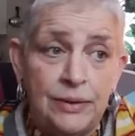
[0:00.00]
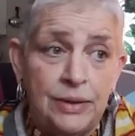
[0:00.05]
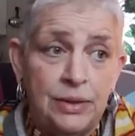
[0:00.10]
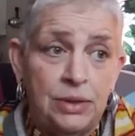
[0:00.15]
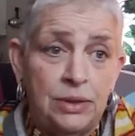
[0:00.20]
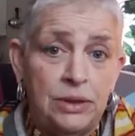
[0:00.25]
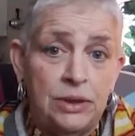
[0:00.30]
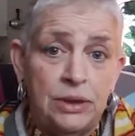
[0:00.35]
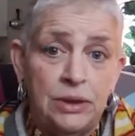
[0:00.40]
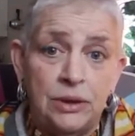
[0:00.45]

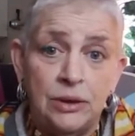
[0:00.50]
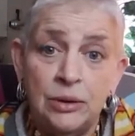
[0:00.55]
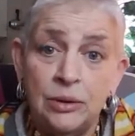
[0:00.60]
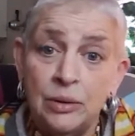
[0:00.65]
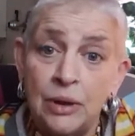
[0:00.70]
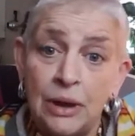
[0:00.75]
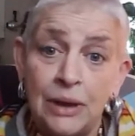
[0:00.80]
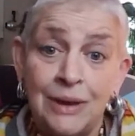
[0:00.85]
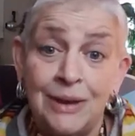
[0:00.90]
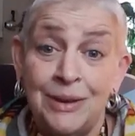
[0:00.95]
and
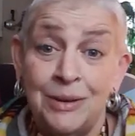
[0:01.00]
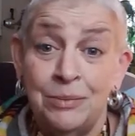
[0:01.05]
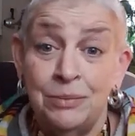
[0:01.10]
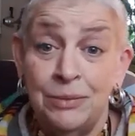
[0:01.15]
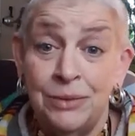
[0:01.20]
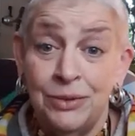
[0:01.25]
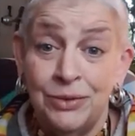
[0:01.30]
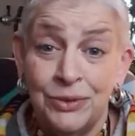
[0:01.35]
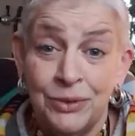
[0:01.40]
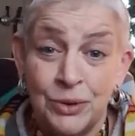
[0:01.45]
here I
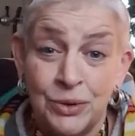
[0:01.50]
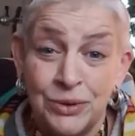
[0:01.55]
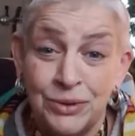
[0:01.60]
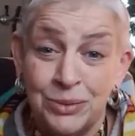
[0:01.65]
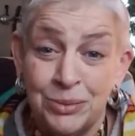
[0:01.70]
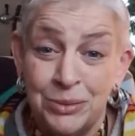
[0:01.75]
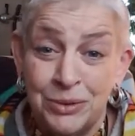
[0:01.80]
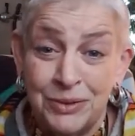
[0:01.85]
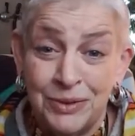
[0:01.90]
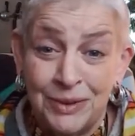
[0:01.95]
am, it's
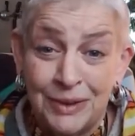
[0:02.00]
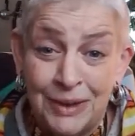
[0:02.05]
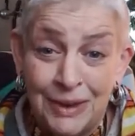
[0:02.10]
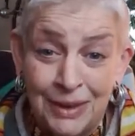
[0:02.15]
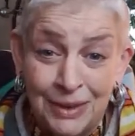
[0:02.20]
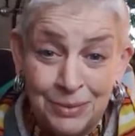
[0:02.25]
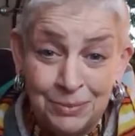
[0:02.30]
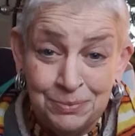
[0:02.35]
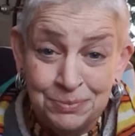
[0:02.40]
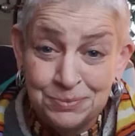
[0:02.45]
Christmas
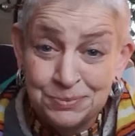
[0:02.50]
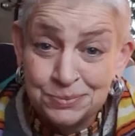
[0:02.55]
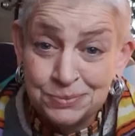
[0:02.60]
again.